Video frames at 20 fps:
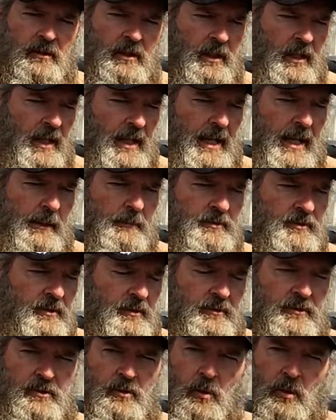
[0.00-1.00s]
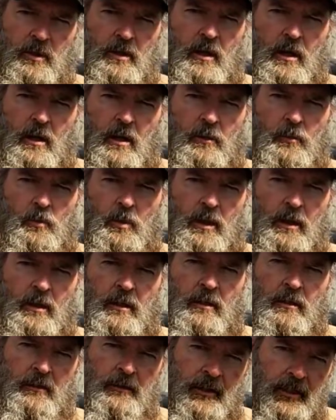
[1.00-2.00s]
clamps, and assorted
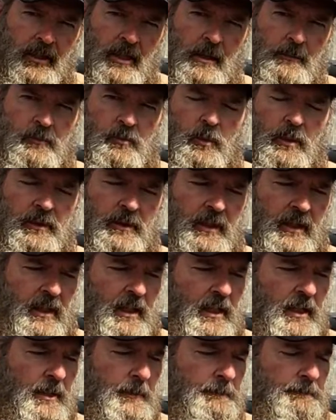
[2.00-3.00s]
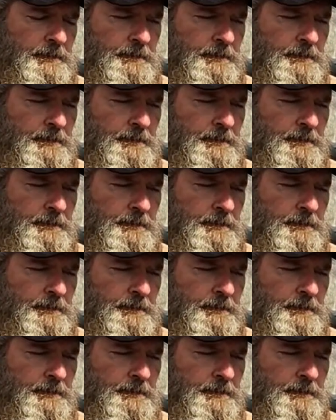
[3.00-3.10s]
hardware that comes with the kit.